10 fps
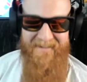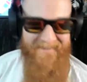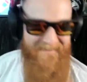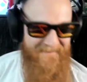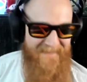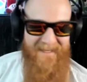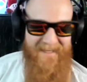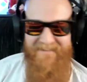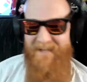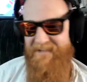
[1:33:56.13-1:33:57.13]
that, that,
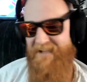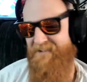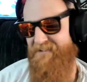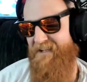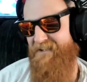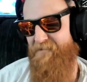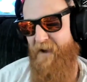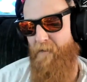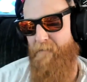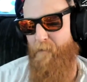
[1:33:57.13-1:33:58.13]
that's, that's, a, that's a
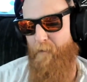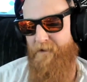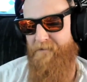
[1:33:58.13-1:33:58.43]
valid point, but